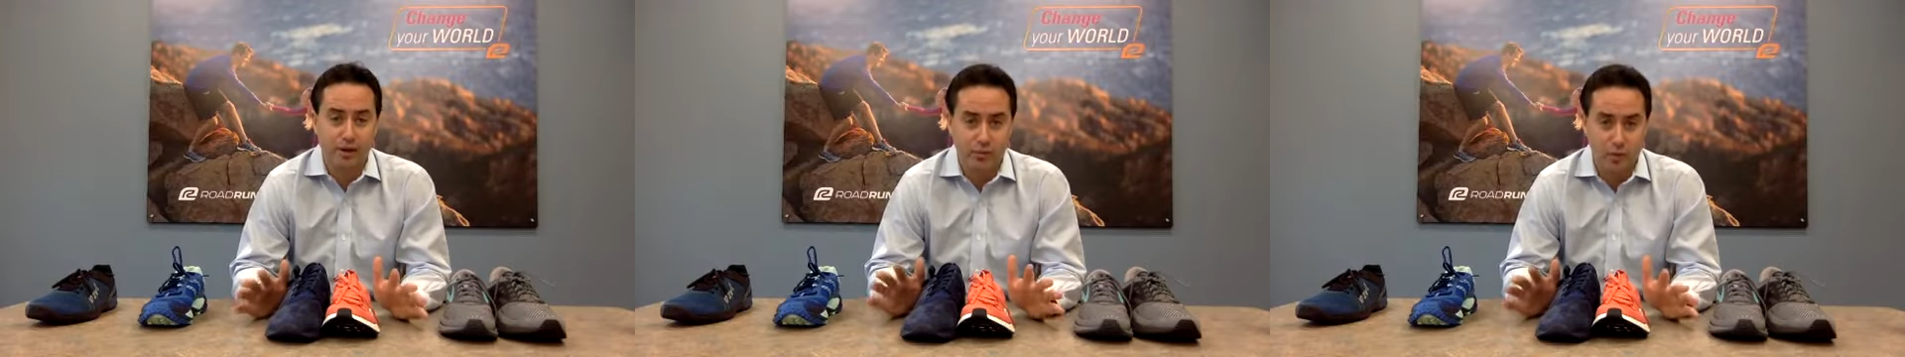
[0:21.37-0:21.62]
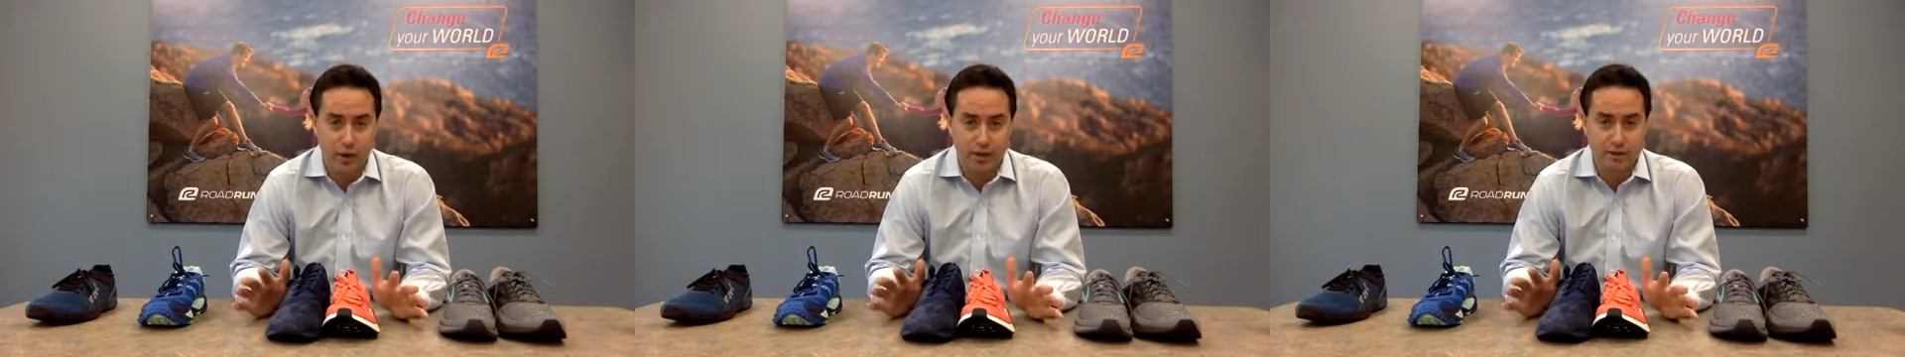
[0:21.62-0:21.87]

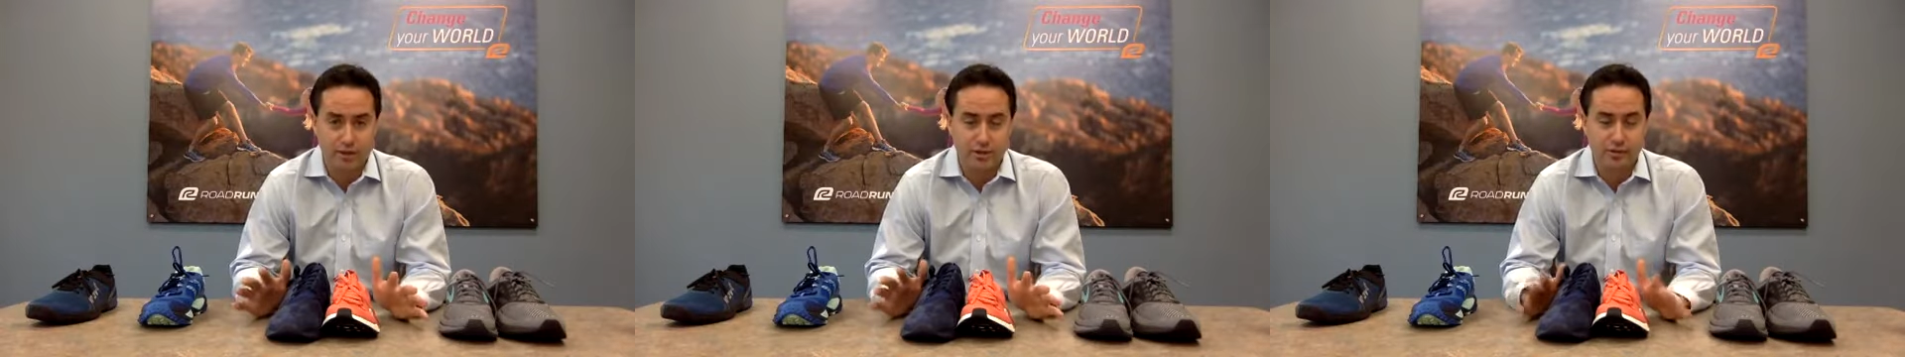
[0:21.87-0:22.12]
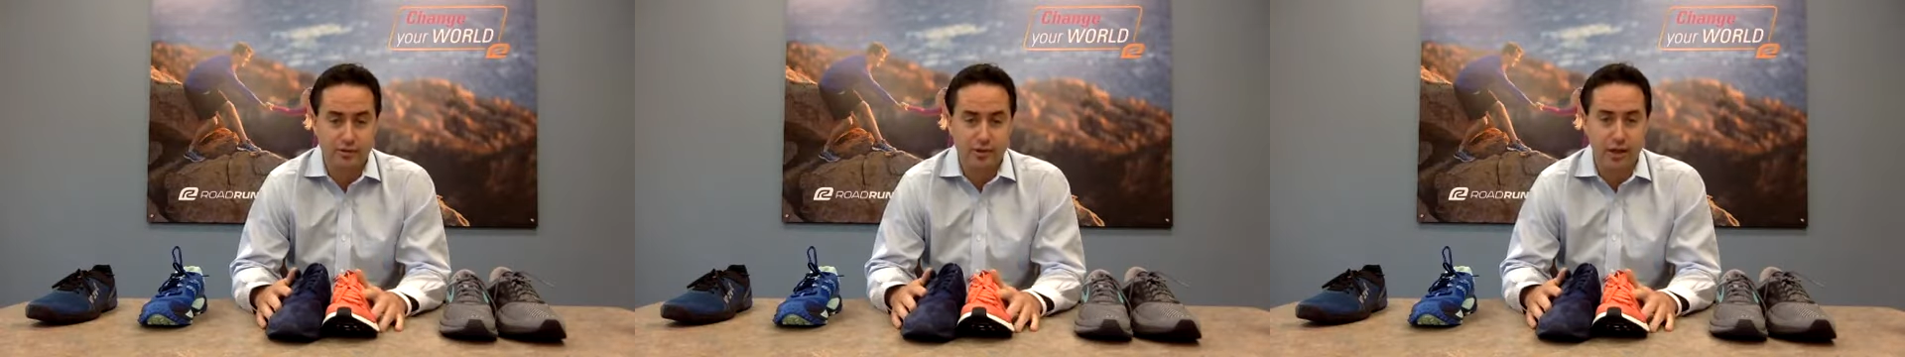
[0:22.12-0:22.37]
running
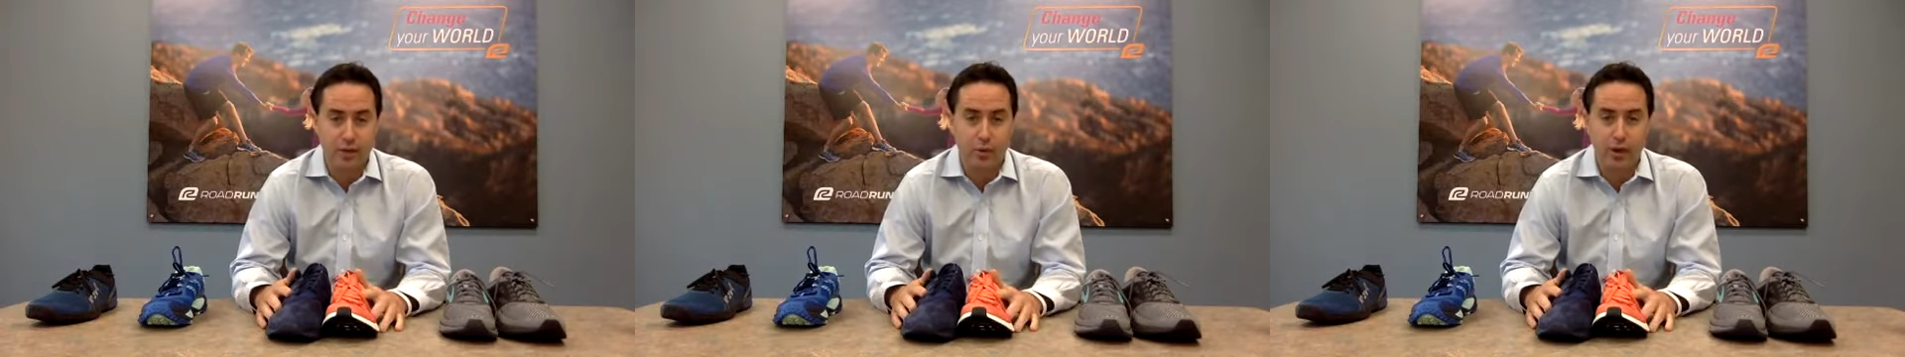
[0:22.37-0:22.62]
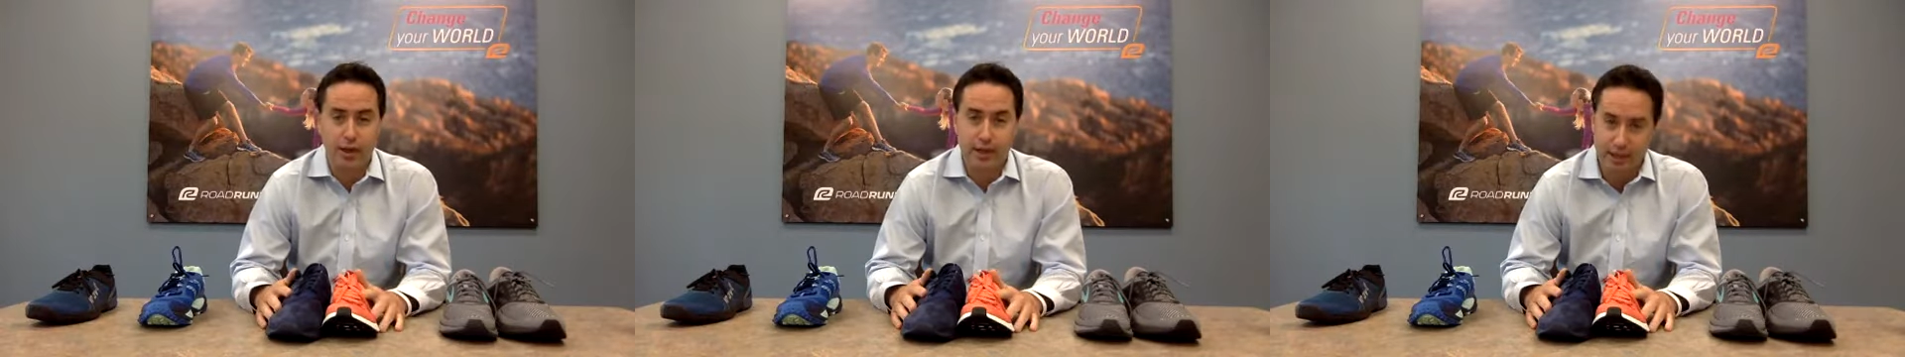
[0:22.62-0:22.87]
shoes that I'm going
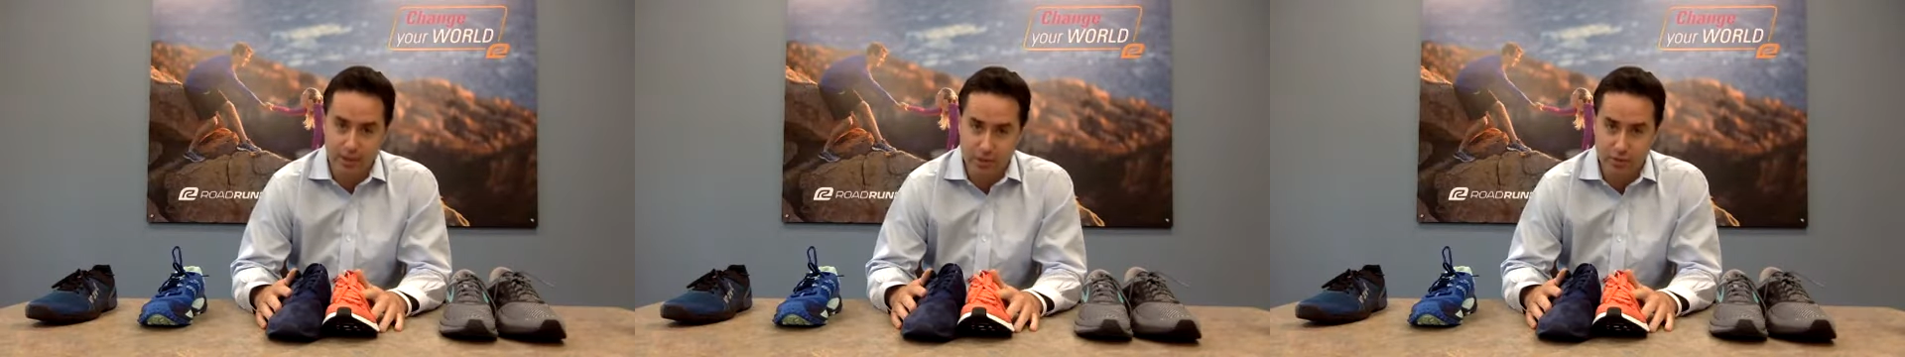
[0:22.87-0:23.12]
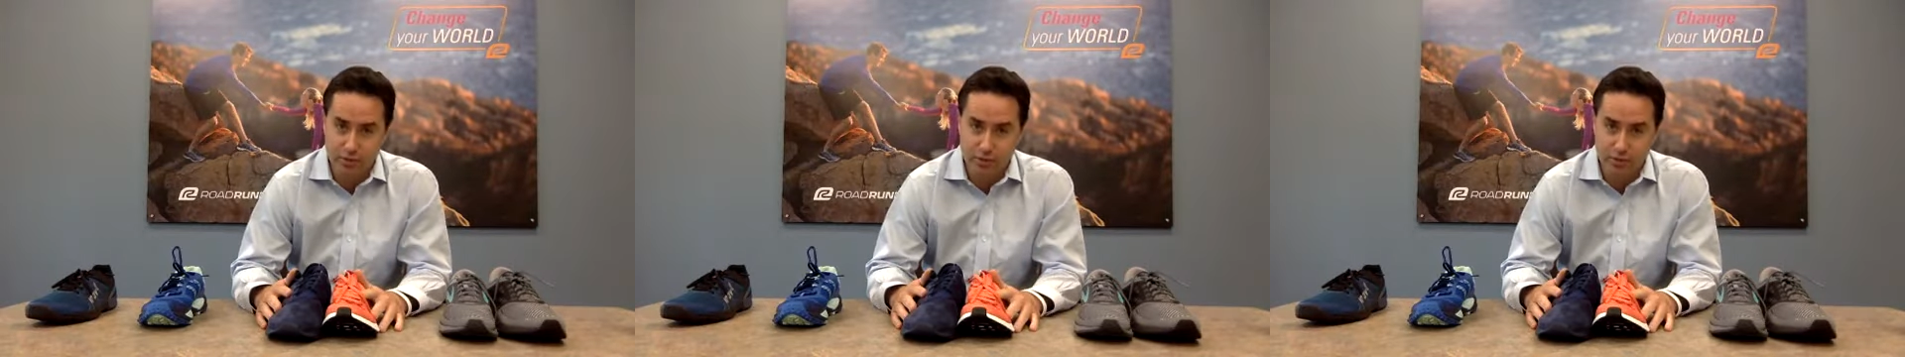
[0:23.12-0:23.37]
to get
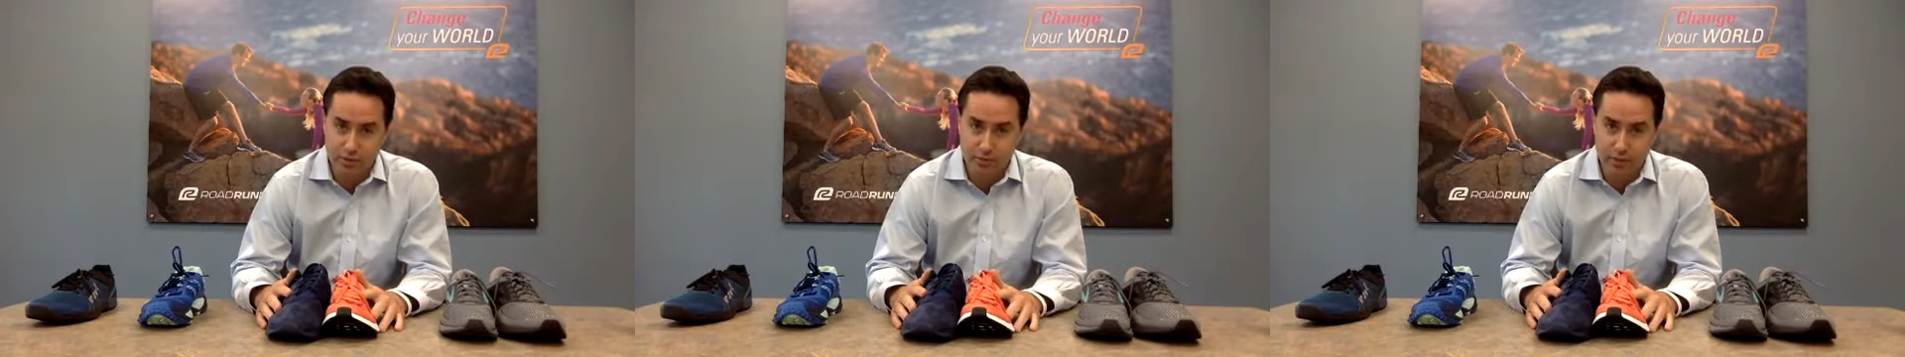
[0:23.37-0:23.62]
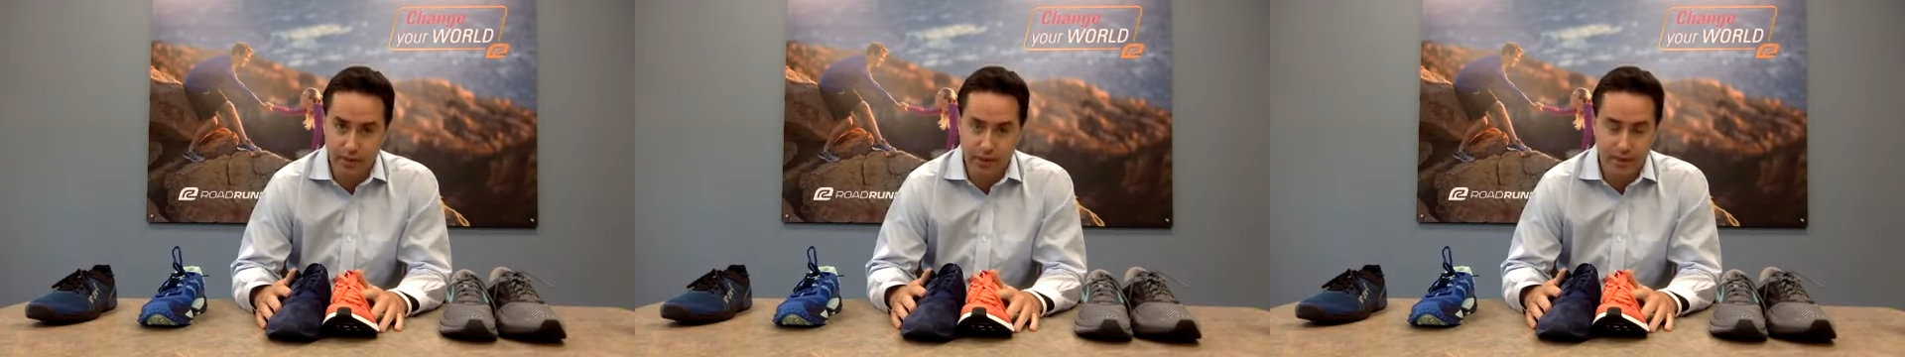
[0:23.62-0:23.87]
into a little
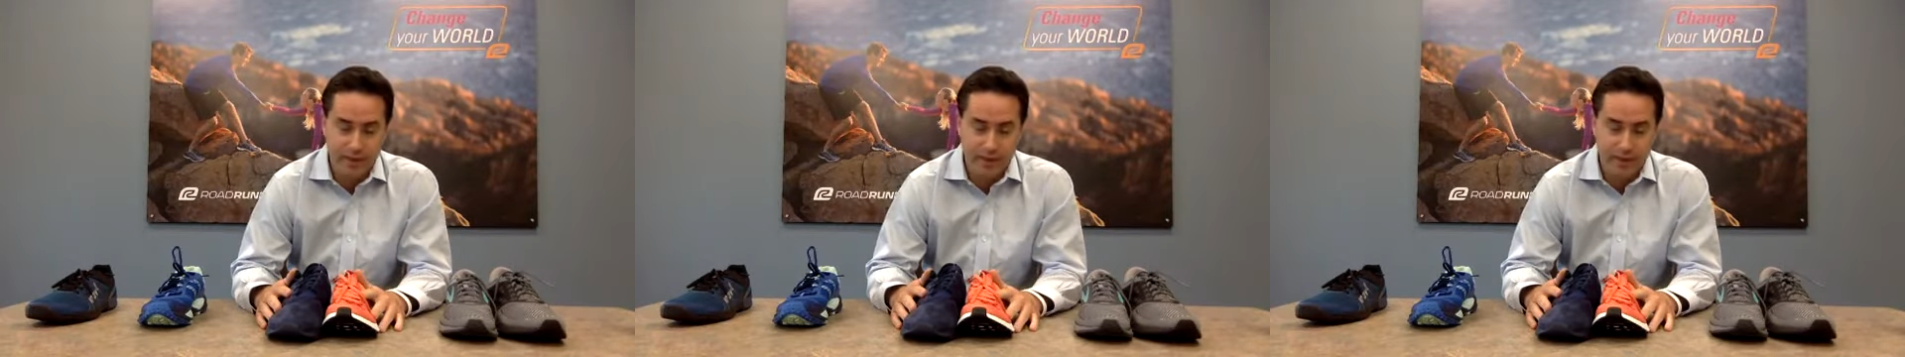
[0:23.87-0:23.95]
bit.